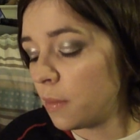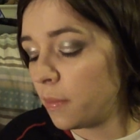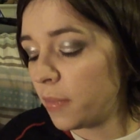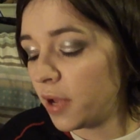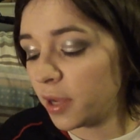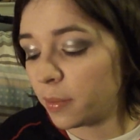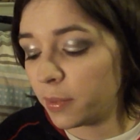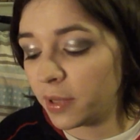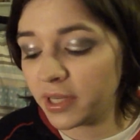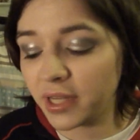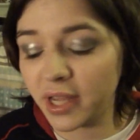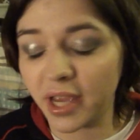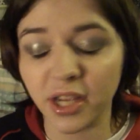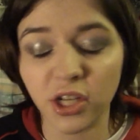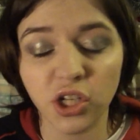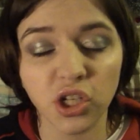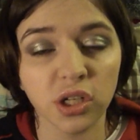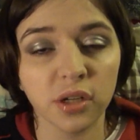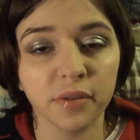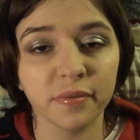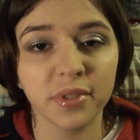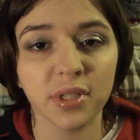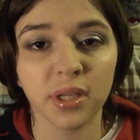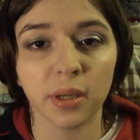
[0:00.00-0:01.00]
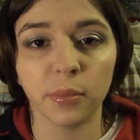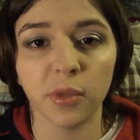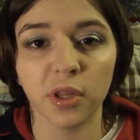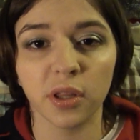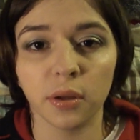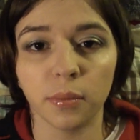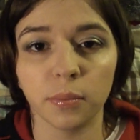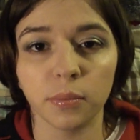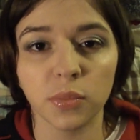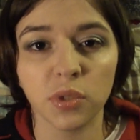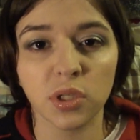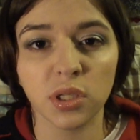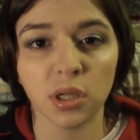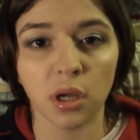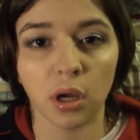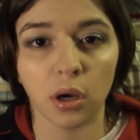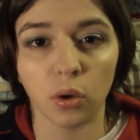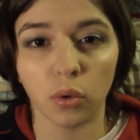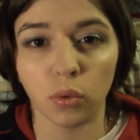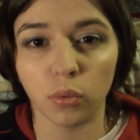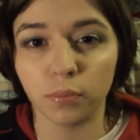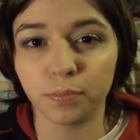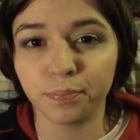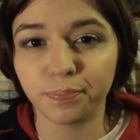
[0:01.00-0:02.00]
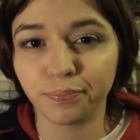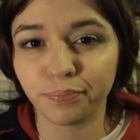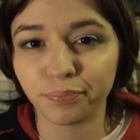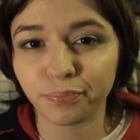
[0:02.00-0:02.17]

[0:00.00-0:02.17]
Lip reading: pigmentation of some of them. So